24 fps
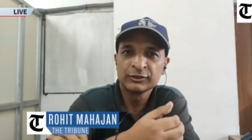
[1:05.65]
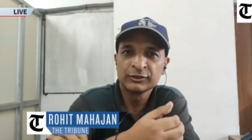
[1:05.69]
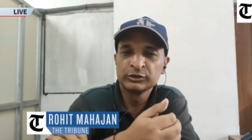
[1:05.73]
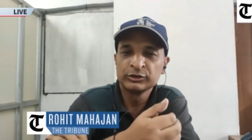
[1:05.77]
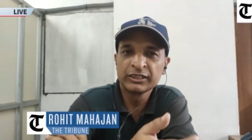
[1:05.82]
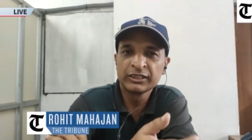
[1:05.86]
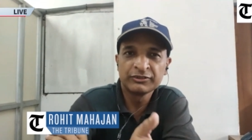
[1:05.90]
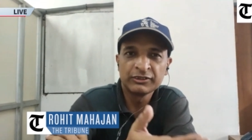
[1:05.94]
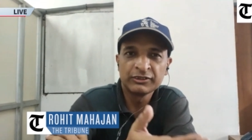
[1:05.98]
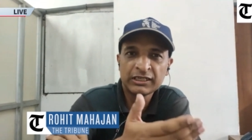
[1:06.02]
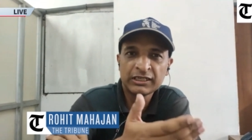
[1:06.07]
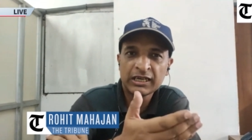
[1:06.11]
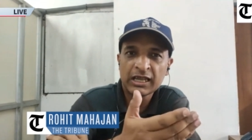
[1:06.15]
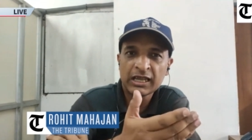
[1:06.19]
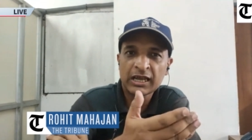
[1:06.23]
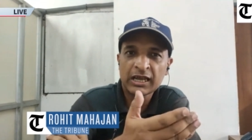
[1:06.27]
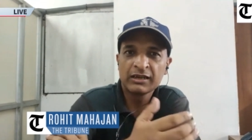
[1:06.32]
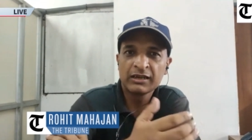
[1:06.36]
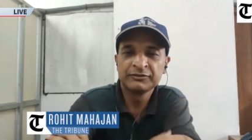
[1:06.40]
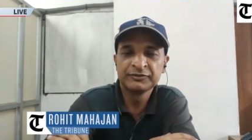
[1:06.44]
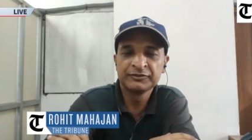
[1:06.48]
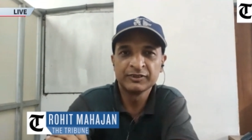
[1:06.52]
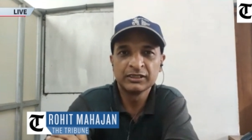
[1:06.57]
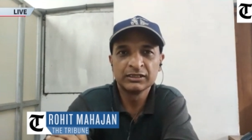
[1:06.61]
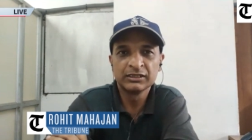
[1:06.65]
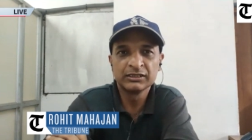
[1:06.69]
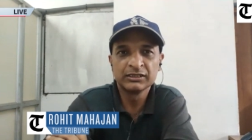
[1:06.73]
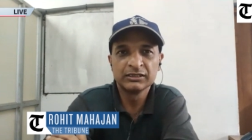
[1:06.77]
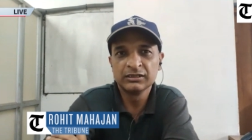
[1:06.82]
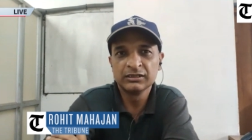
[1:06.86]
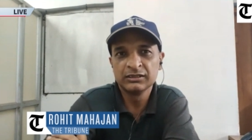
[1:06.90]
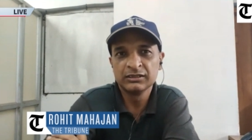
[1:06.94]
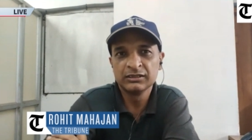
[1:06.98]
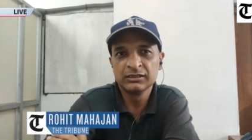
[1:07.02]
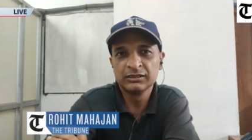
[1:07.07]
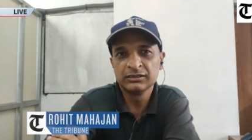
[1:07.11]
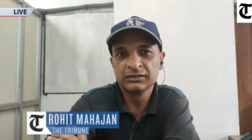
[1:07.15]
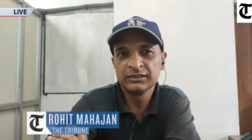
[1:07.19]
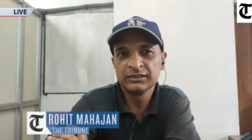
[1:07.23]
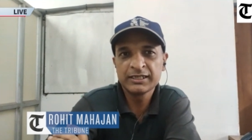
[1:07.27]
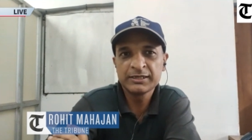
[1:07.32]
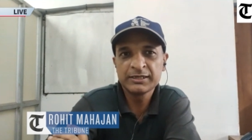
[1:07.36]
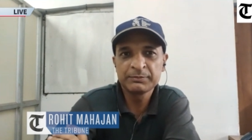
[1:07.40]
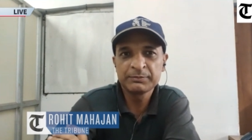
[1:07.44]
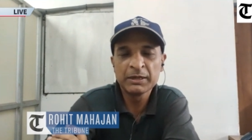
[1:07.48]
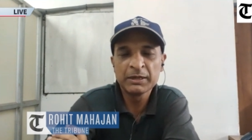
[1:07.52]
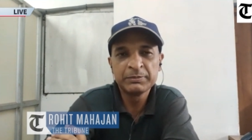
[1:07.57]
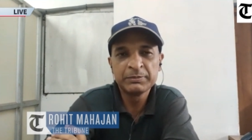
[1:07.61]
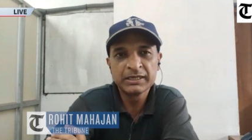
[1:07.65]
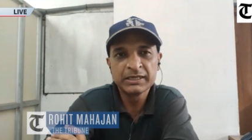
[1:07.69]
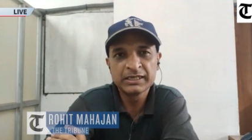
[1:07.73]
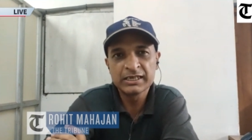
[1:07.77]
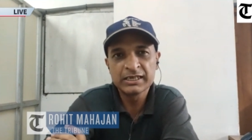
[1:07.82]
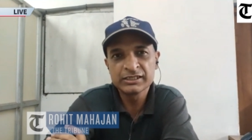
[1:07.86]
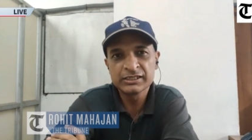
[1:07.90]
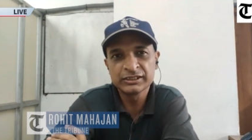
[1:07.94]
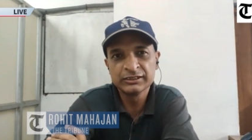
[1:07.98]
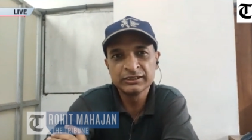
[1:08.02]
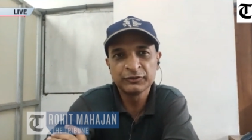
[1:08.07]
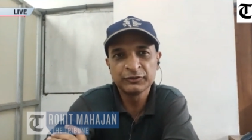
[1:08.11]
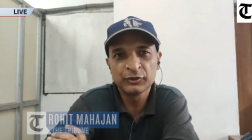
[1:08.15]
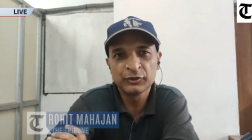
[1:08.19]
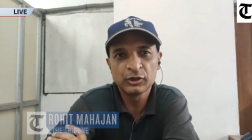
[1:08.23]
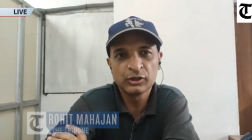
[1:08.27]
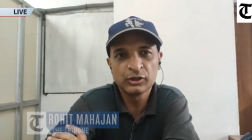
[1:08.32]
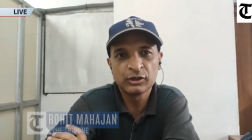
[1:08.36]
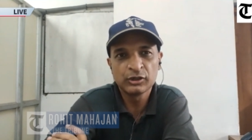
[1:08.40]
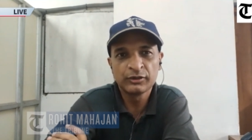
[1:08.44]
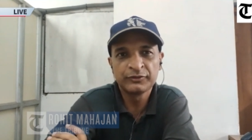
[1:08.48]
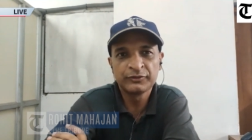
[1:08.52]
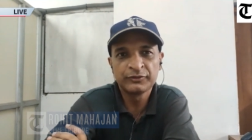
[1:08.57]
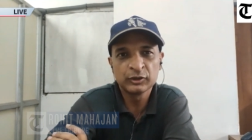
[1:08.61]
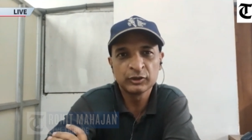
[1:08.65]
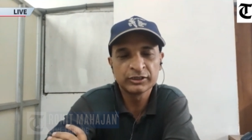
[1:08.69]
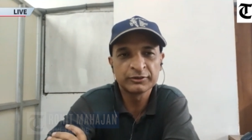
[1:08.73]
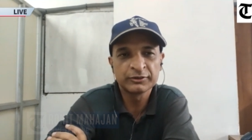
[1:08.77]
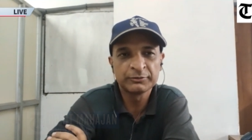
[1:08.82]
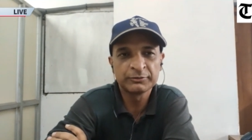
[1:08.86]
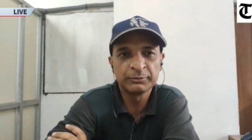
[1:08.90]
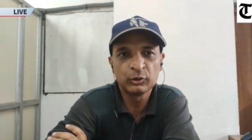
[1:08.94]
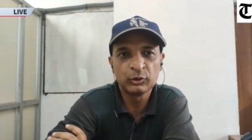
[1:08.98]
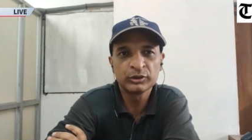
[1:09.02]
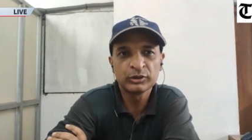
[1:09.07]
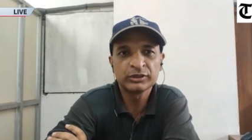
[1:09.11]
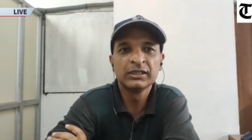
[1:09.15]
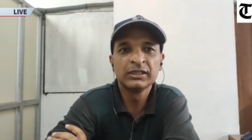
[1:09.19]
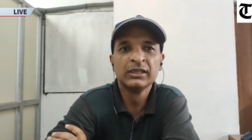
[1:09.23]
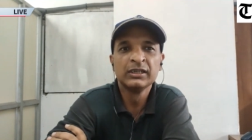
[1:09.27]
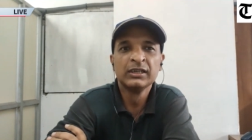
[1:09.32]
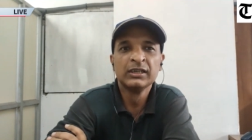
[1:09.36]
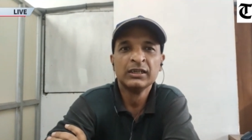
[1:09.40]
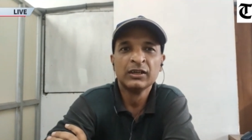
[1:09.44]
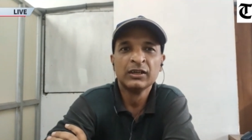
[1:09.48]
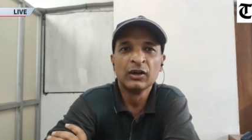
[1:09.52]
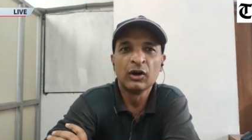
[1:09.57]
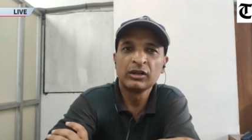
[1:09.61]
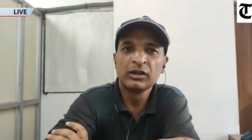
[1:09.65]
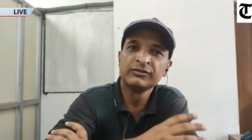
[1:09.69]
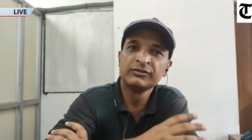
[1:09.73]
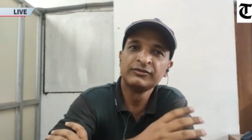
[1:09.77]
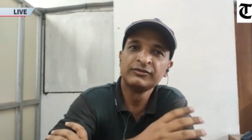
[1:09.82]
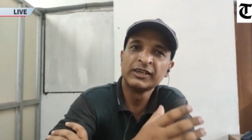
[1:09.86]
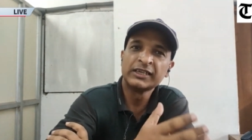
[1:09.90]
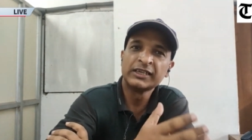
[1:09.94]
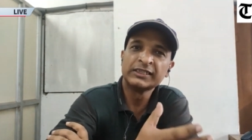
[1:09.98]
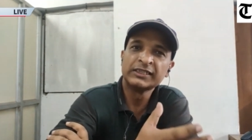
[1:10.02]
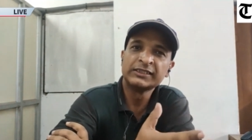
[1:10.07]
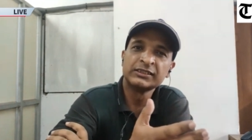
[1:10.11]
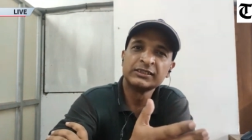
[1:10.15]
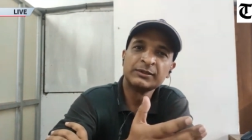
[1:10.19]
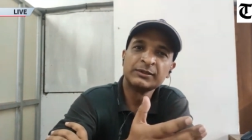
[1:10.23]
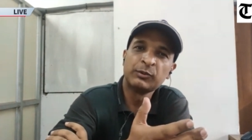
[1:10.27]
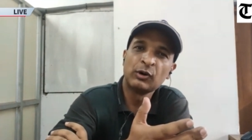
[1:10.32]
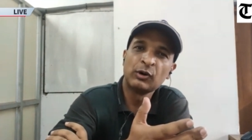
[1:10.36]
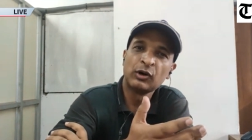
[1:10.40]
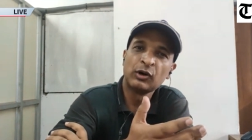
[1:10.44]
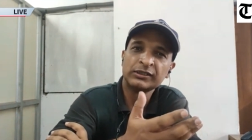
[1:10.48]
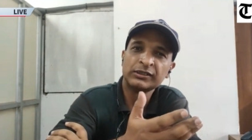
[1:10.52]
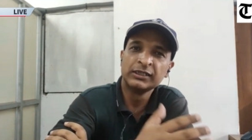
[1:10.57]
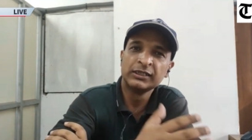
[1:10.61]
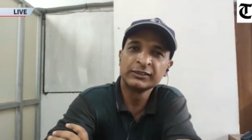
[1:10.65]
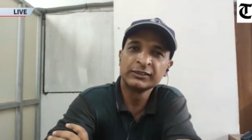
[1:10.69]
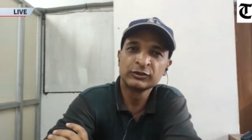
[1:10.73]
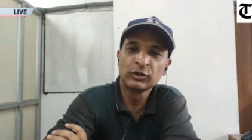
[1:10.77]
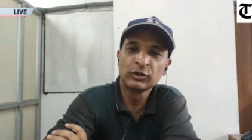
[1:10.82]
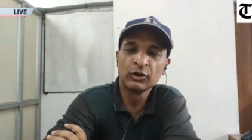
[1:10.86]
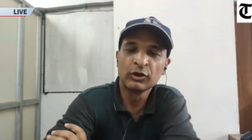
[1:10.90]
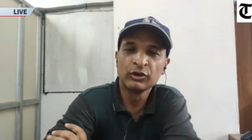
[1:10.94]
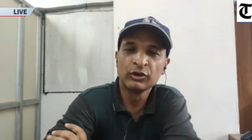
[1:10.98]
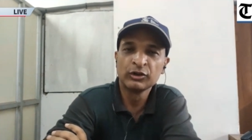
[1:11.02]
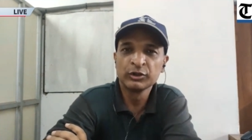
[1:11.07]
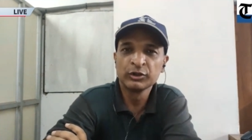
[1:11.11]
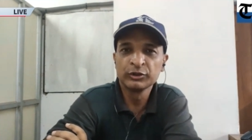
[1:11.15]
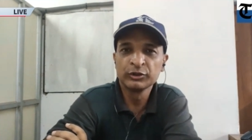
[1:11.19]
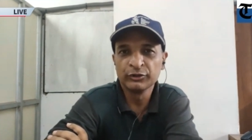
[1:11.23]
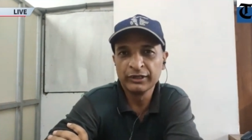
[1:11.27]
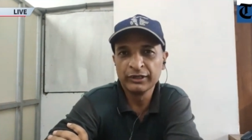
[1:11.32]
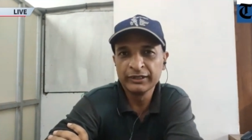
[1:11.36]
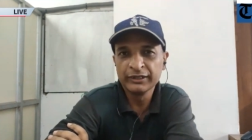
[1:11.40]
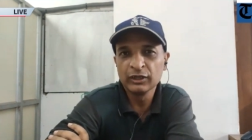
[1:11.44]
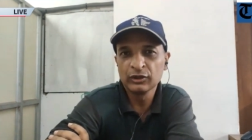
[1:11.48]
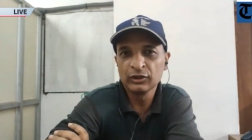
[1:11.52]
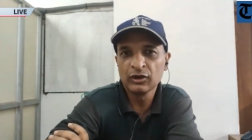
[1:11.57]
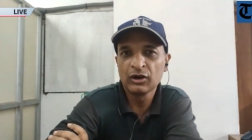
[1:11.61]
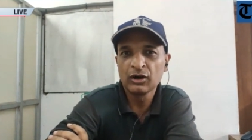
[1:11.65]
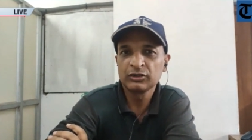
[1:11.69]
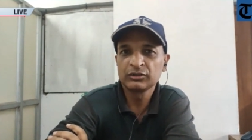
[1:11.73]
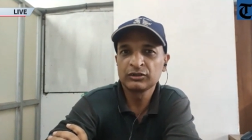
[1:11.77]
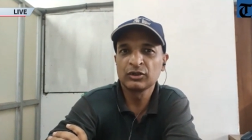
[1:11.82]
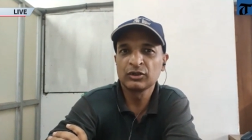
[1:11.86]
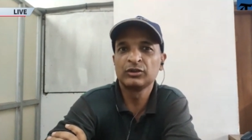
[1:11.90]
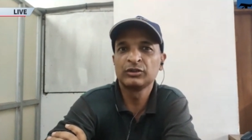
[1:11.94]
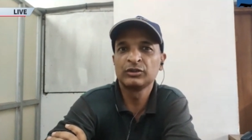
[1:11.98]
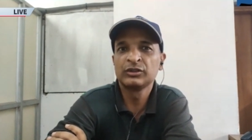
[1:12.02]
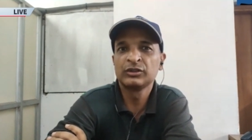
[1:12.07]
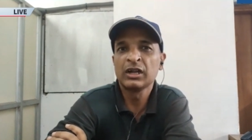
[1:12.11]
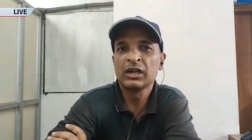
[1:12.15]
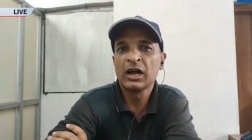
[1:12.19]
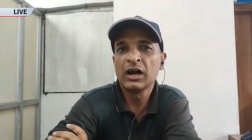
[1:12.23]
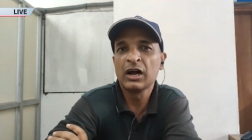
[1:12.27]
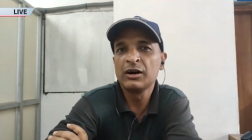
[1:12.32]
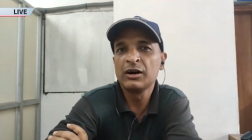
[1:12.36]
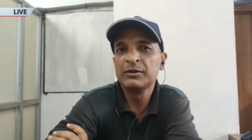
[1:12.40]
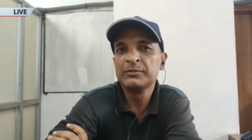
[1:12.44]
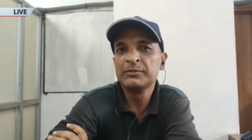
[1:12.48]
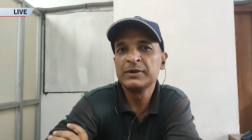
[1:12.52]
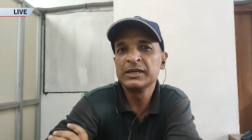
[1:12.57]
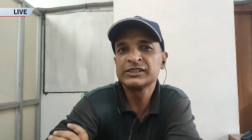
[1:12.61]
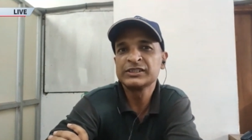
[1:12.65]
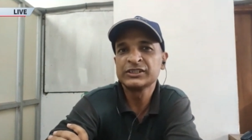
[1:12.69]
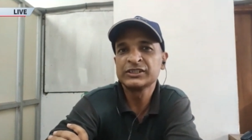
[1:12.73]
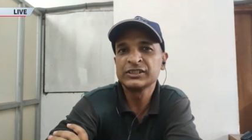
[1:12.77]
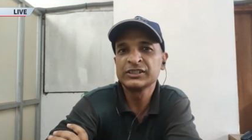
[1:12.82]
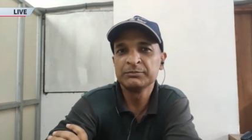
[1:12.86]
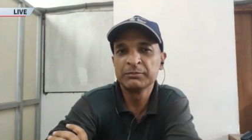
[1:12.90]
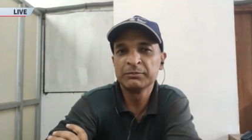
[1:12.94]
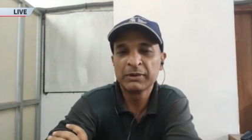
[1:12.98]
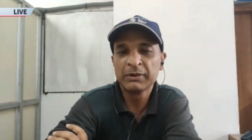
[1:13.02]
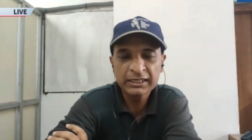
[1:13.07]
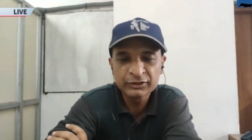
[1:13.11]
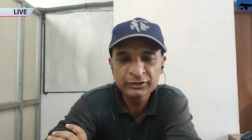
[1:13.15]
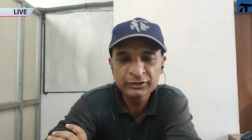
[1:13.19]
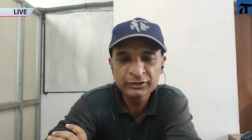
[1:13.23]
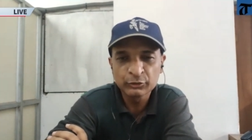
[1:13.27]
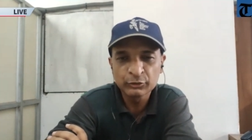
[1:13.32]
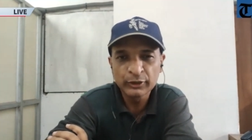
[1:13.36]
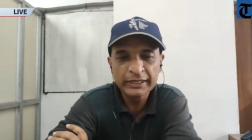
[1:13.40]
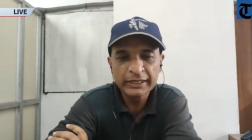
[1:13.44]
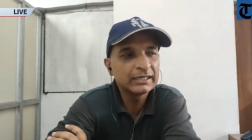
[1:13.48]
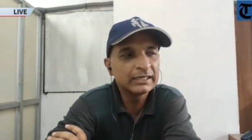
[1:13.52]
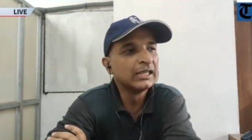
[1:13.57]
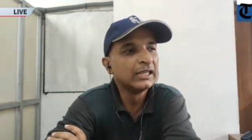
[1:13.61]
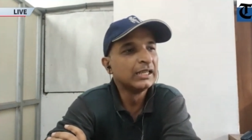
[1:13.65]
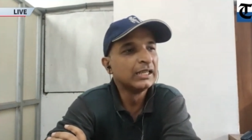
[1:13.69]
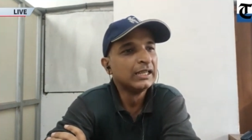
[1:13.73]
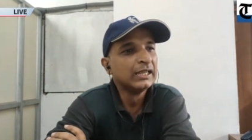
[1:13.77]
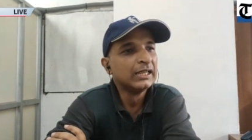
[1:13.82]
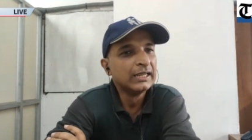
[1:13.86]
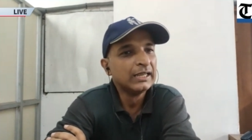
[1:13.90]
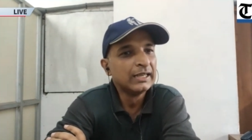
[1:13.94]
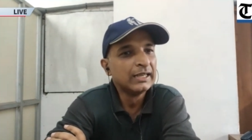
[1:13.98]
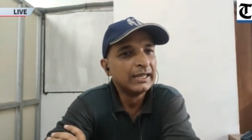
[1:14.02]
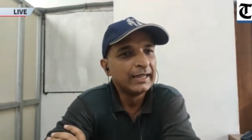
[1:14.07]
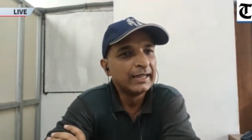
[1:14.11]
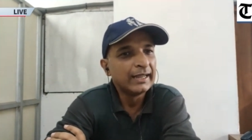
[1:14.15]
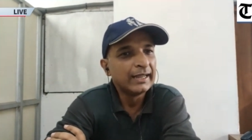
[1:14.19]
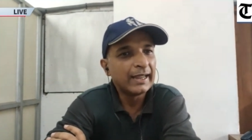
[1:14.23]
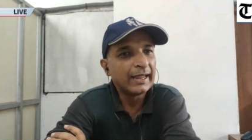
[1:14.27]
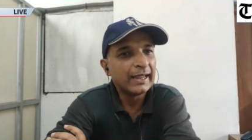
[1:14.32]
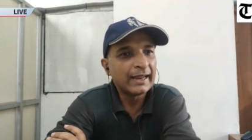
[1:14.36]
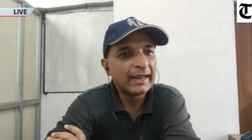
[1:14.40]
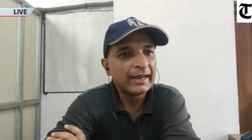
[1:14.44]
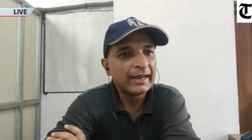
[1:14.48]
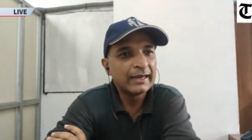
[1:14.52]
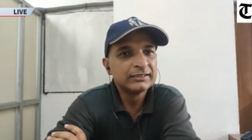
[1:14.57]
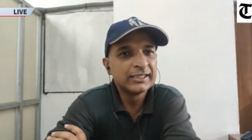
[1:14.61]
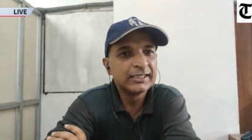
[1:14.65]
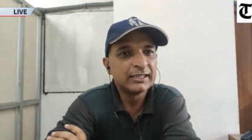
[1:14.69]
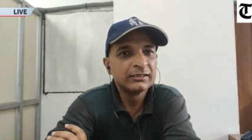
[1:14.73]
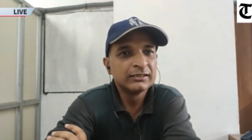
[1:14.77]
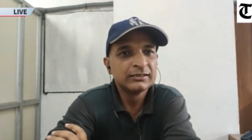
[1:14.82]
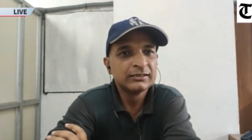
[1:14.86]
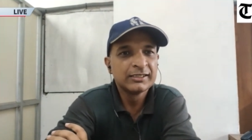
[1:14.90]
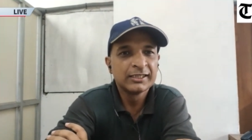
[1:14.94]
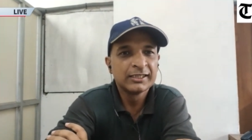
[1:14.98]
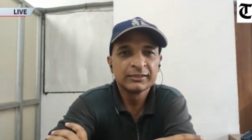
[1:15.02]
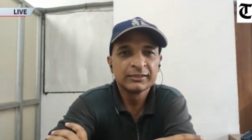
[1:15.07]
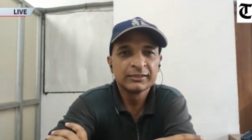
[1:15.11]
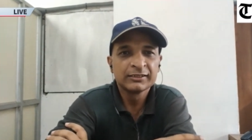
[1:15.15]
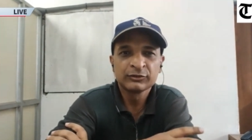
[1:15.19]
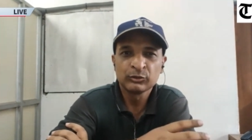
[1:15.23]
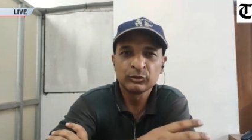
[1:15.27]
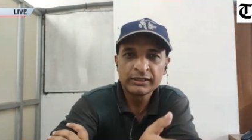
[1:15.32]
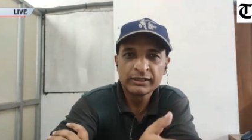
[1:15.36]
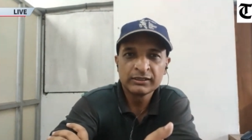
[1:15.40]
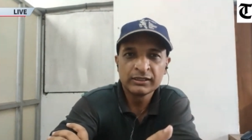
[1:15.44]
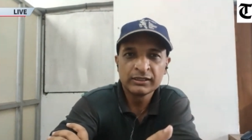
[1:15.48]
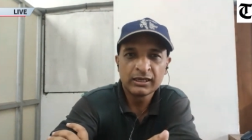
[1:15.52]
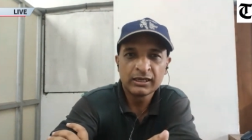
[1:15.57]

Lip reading: So this will have deep implications for the sport, on whether the ball is going to swing or not, or how much it might swing. And then there's